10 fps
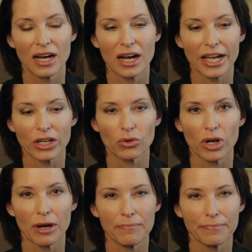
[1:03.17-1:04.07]
I grew
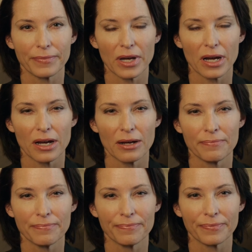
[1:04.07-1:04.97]
up
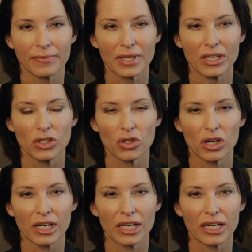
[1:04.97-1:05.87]
um, in New
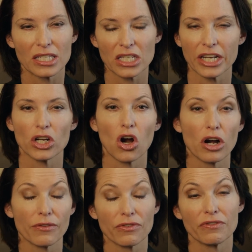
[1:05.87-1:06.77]
York and I studied
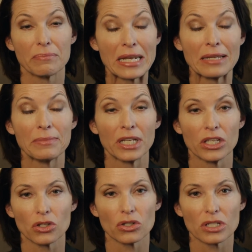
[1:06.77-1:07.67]
art for many, many
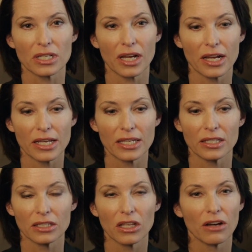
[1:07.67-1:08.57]
years.
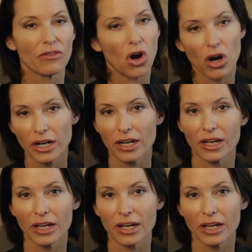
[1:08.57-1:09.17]
I love art.